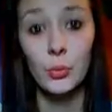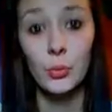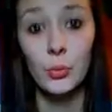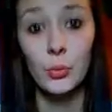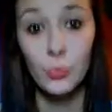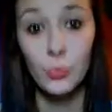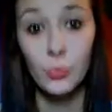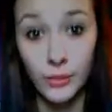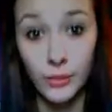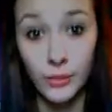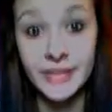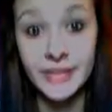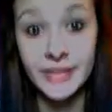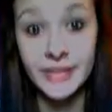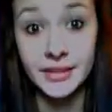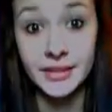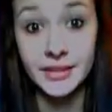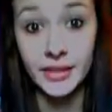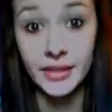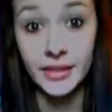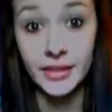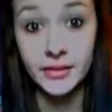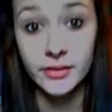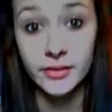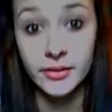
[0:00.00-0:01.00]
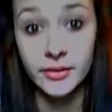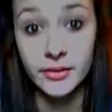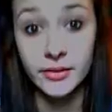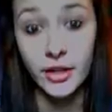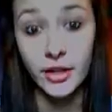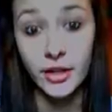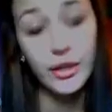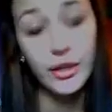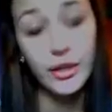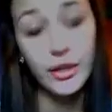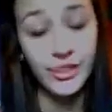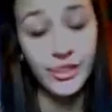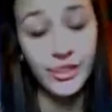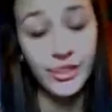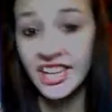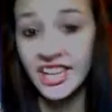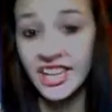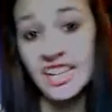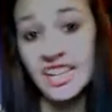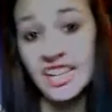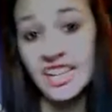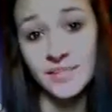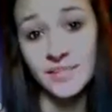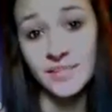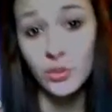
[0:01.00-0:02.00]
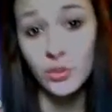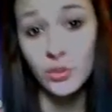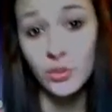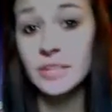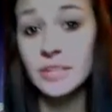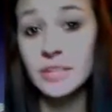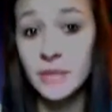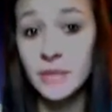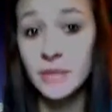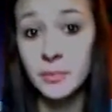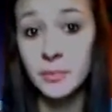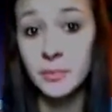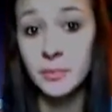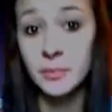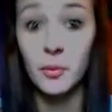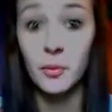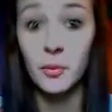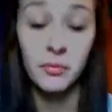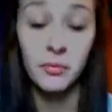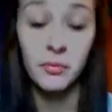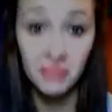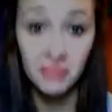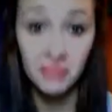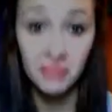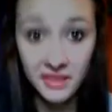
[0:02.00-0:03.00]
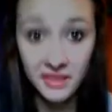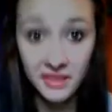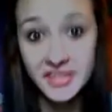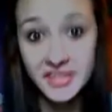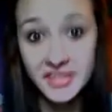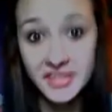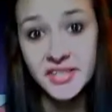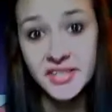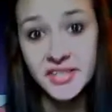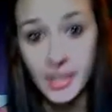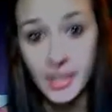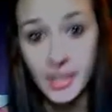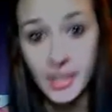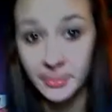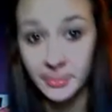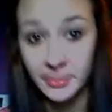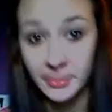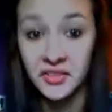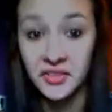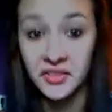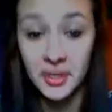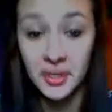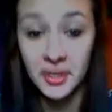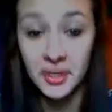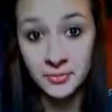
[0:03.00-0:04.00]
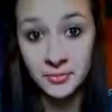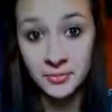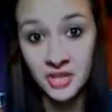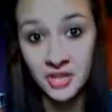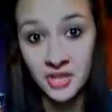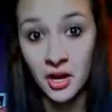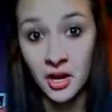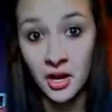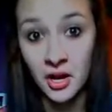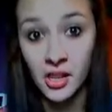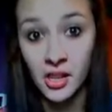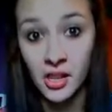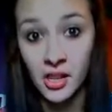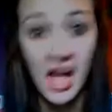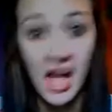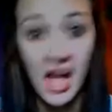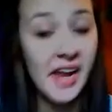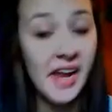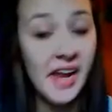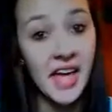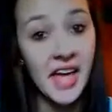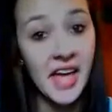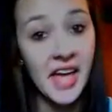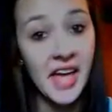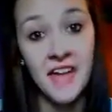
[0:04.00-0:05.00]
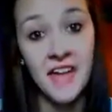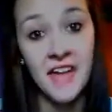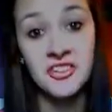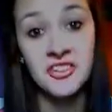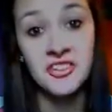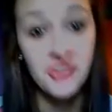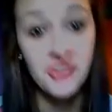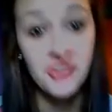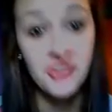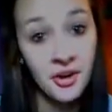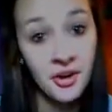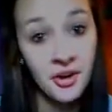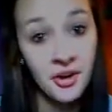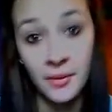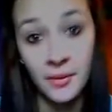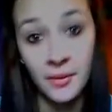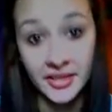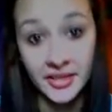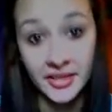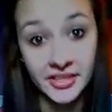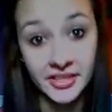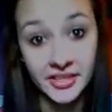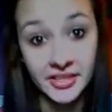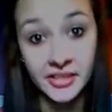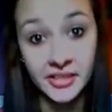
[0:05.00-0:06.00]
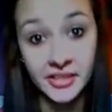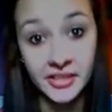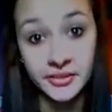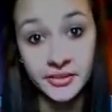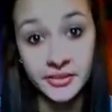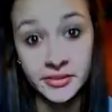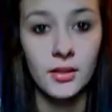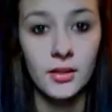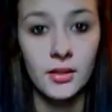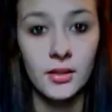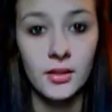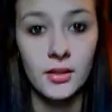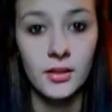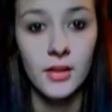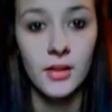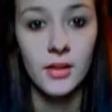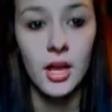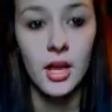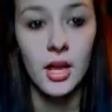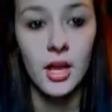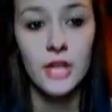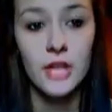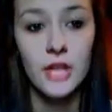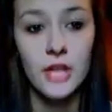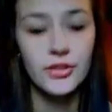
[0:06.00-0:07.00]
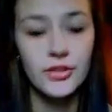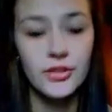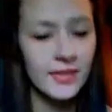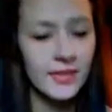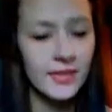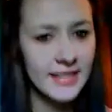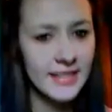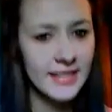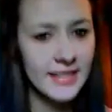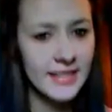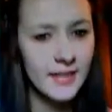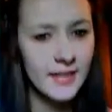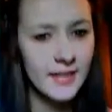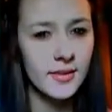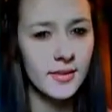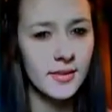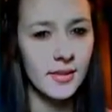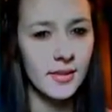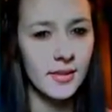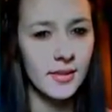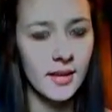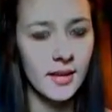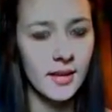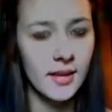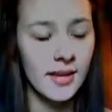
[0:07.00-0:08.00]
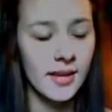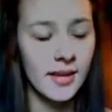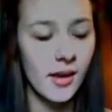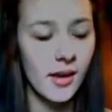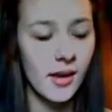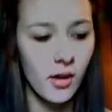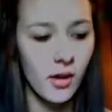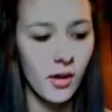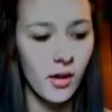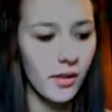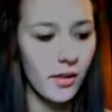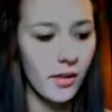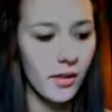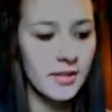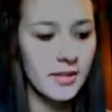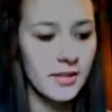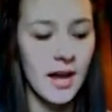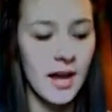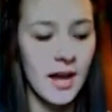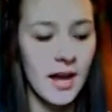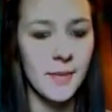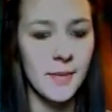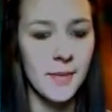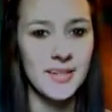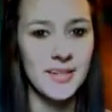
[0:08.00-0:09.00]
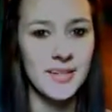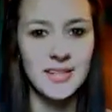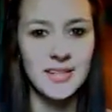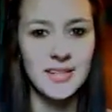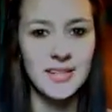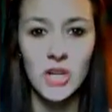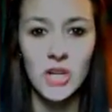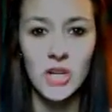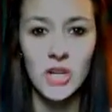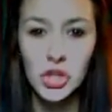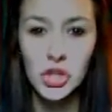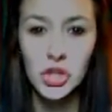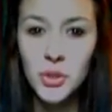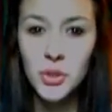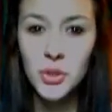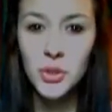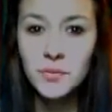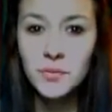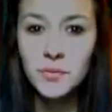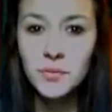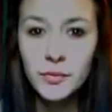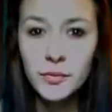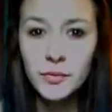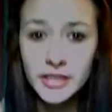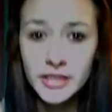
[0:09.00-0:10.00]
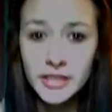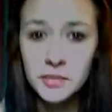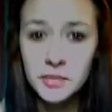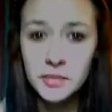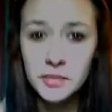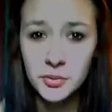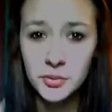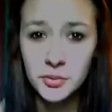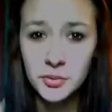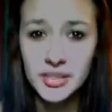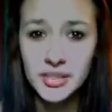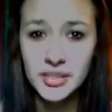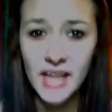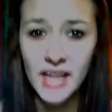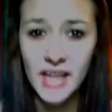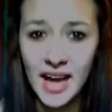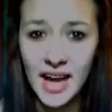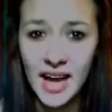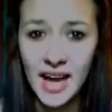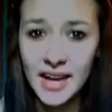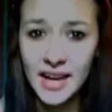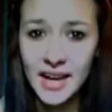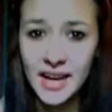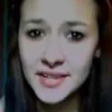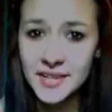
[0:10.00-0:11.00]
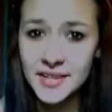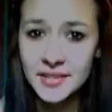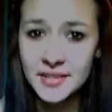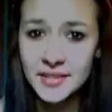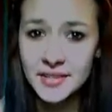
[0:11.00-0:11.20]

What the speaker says: Really? Could the next 40 people please tell me that I'm tall? I had no idea. So the second thing that I get all the time is, you have really pretty eyes.